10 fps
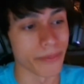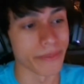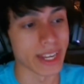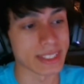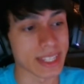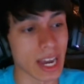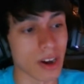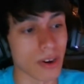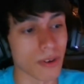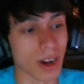that's
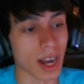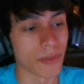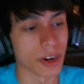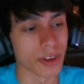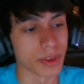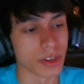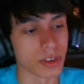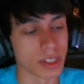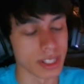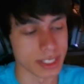what I've been
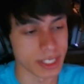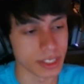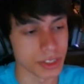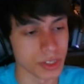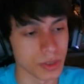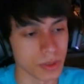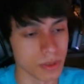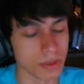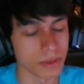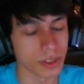listening to,
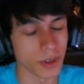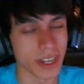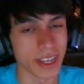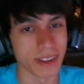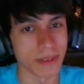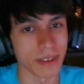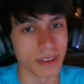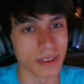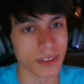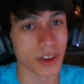so
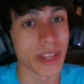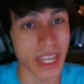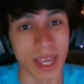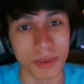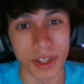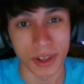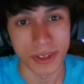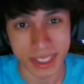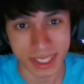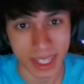I'm like able to go to
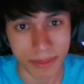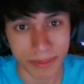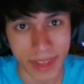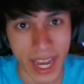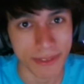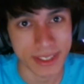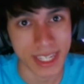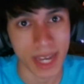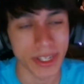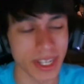sleep half the
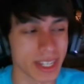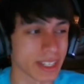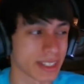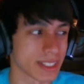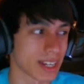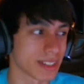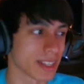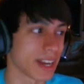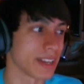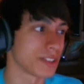time at night, because
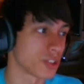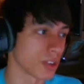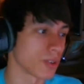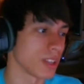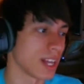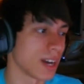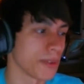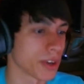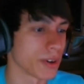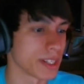I struggle a lot
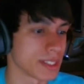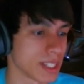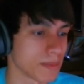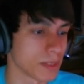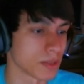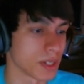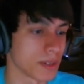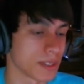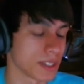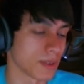with going to sleep as
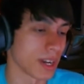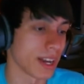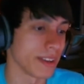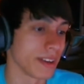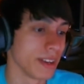well, which is why